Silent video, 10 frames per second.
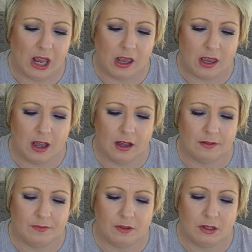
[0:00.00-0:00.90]
yeah,
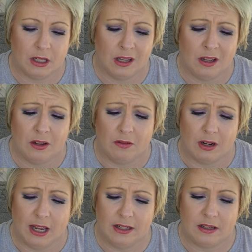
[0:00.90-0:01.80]

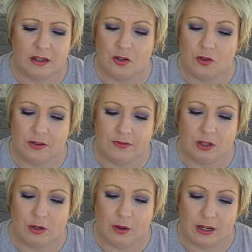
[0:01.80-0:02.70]
relax and enjoy for
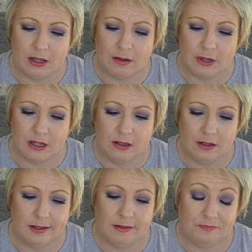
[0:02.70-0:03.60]
twenty
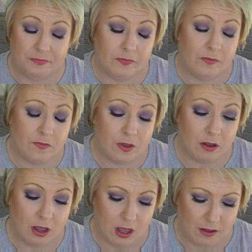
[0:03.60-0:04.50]
minutes.
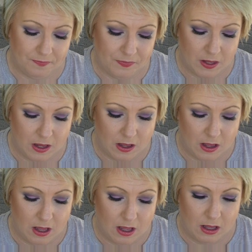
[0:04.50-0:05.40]
Okay.
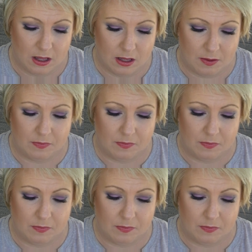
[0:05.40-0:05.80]
Um,